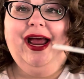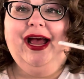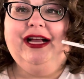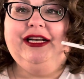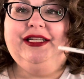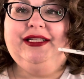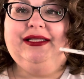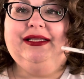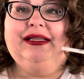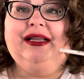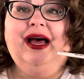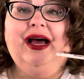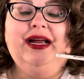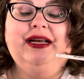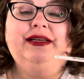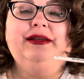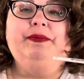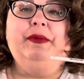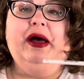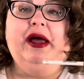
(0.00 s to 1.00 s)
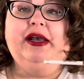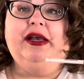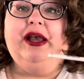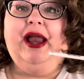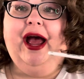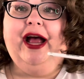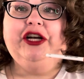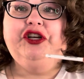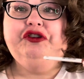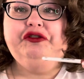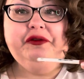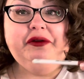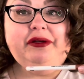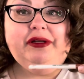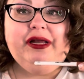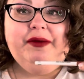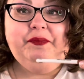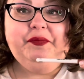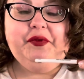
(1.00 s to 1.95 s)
I just lined my natural lip